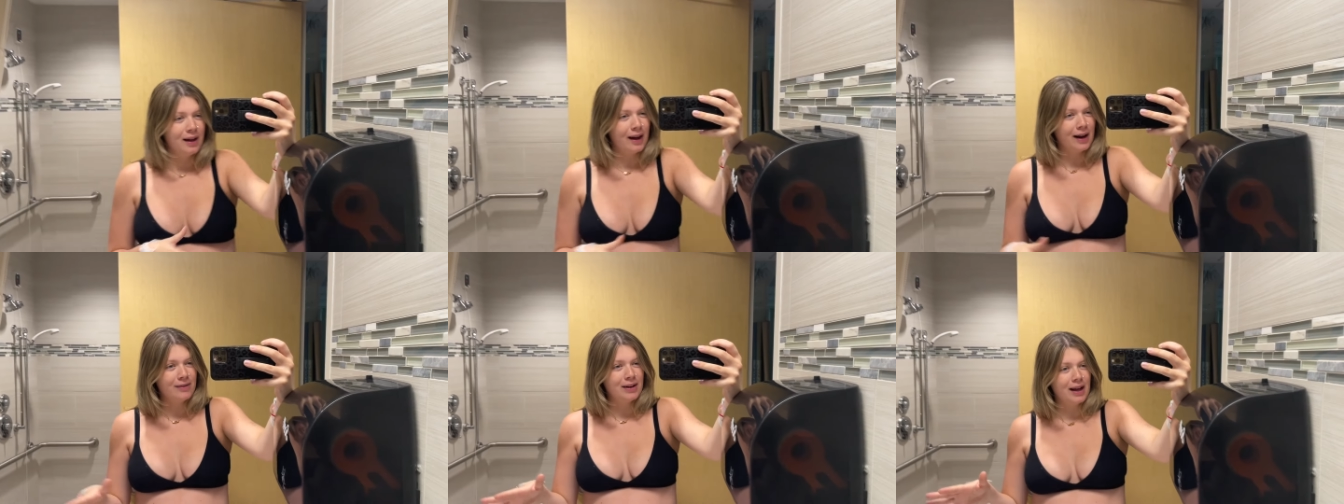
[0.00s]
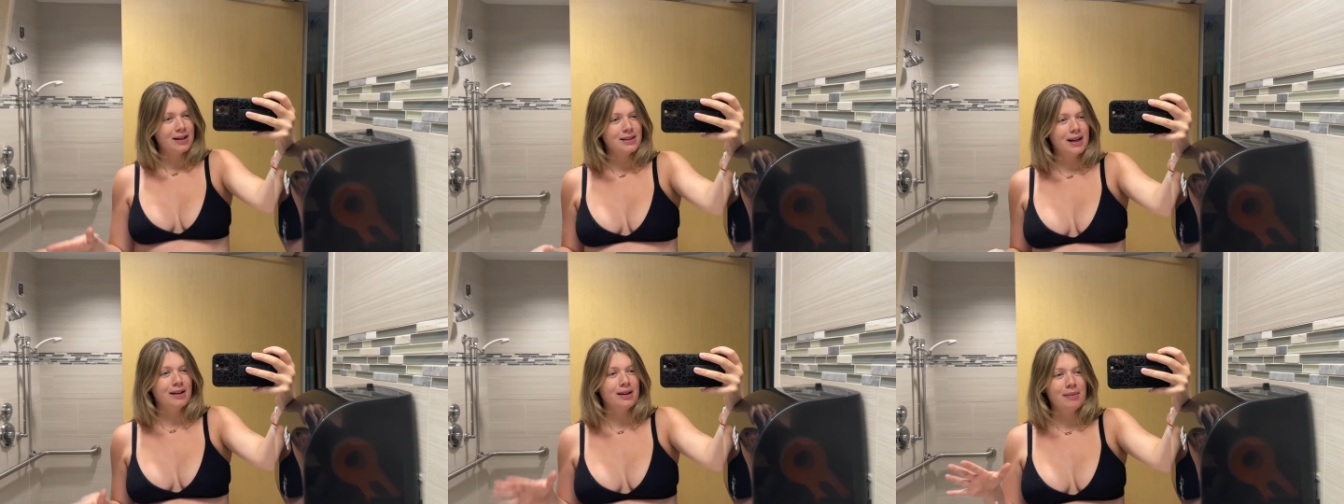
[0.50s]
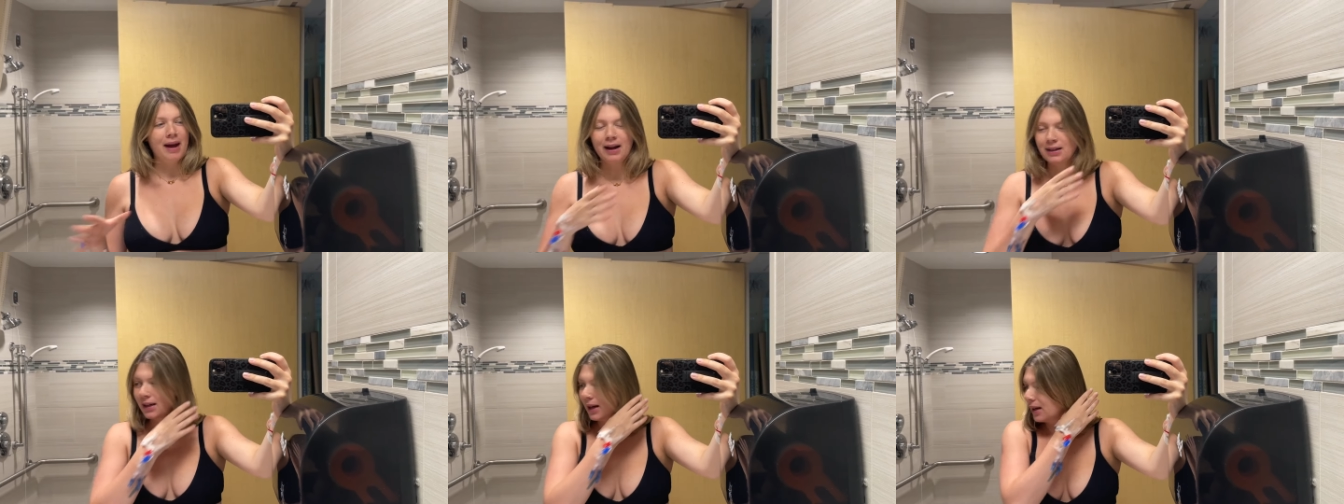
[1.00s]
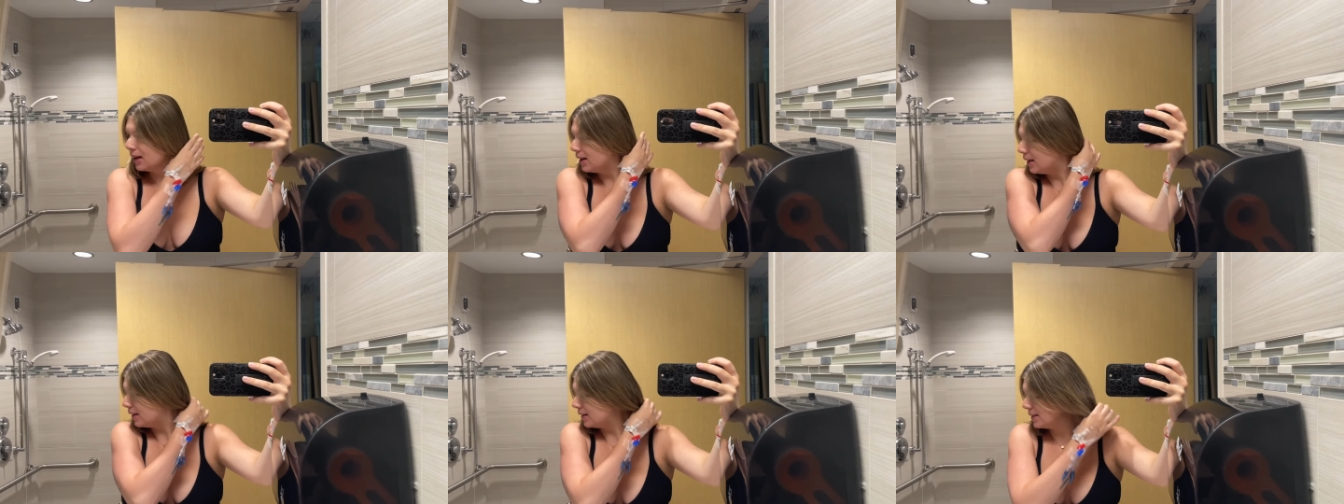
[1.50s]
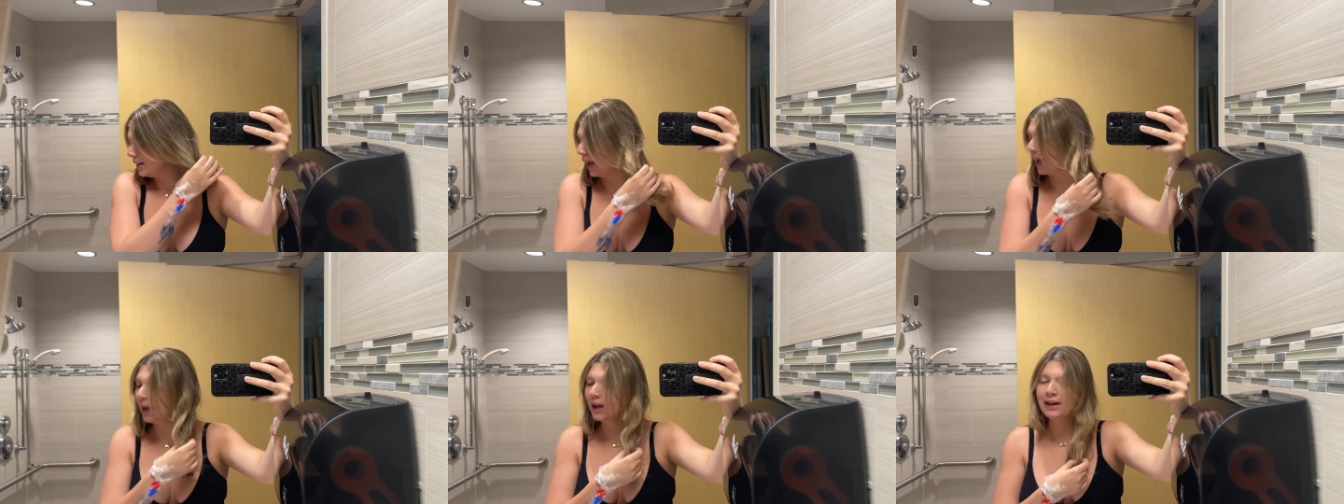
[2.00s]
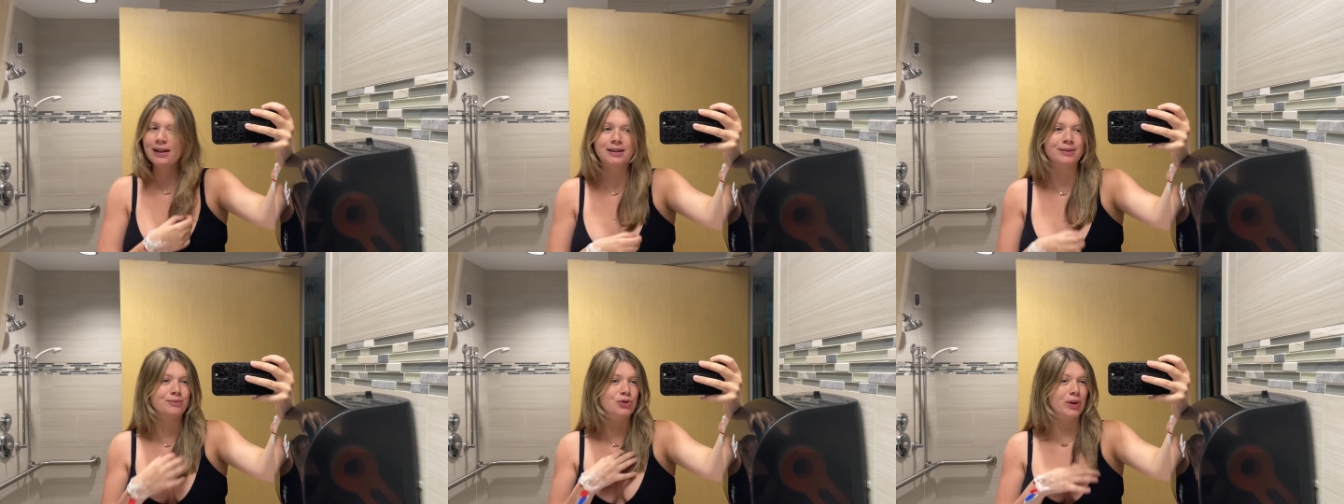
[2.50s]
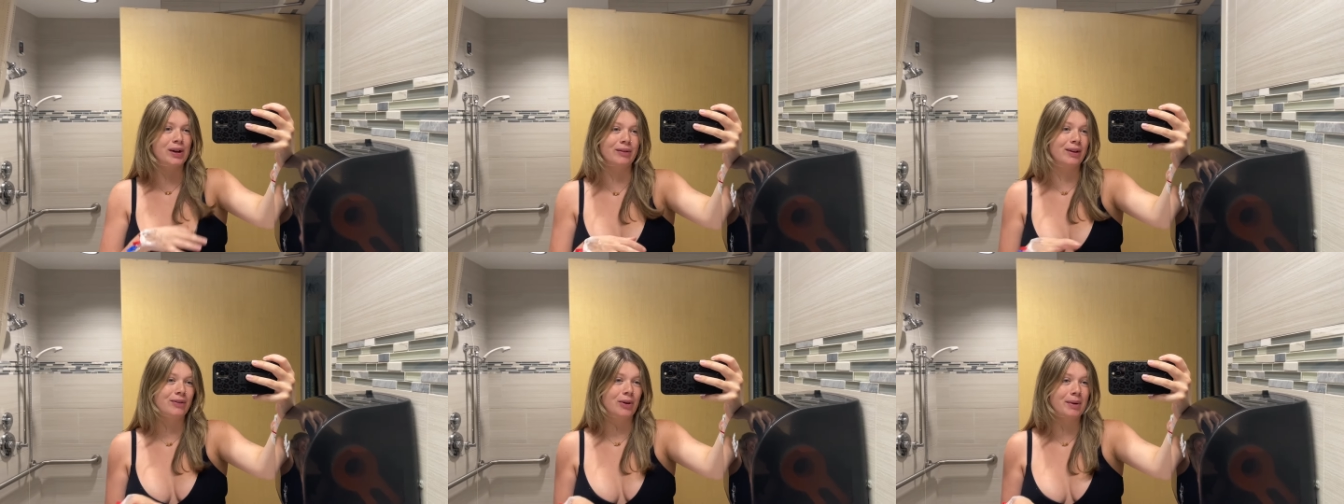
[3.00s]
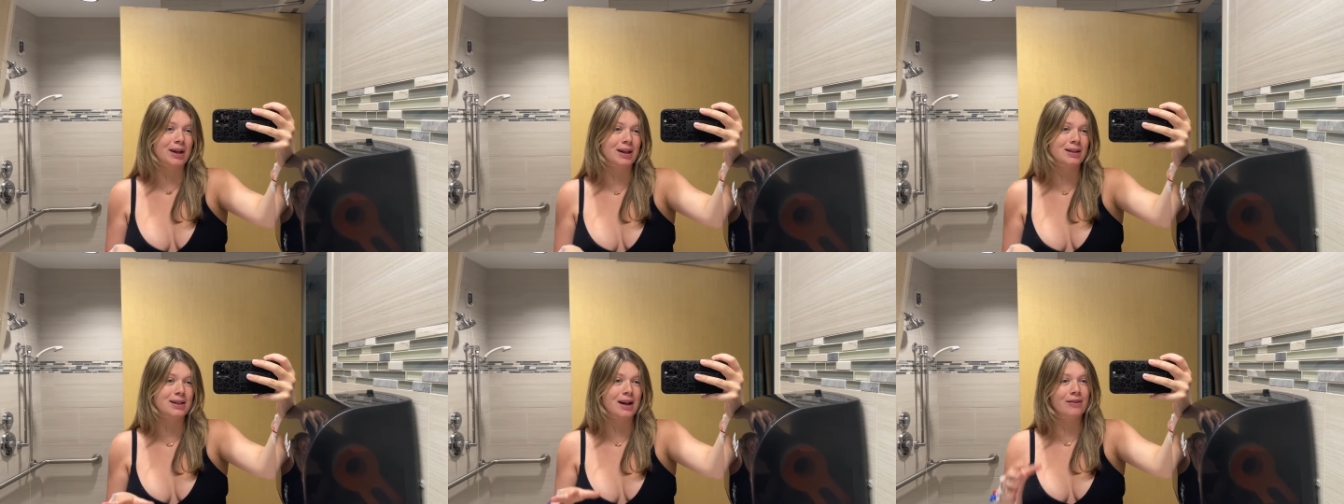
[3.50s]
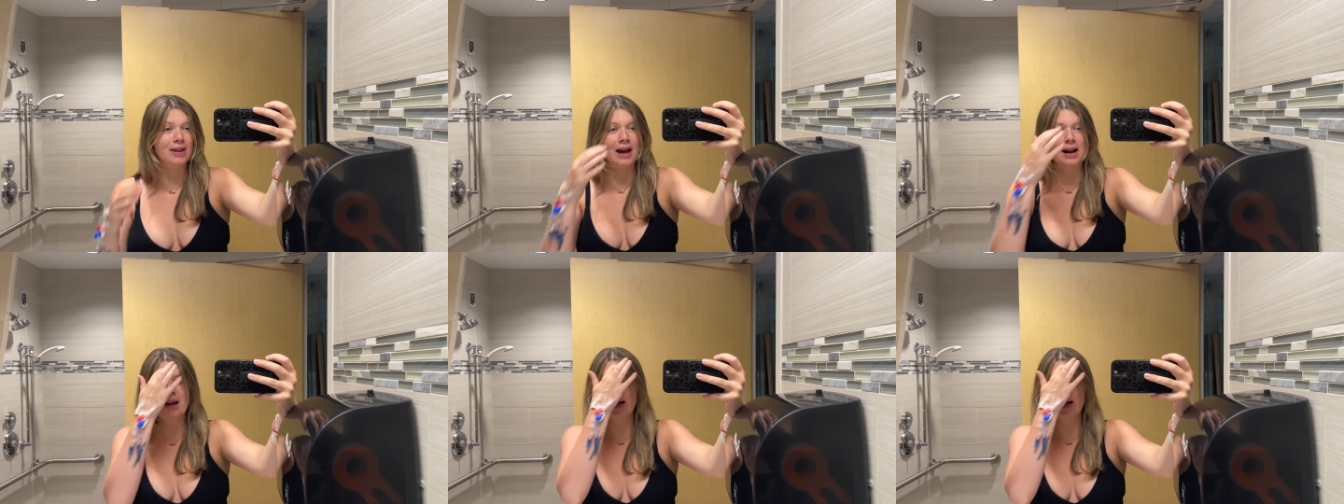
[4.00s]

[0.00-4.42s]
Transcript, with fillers: kind of an anticlimactic day, so I didn't really film anything today for that.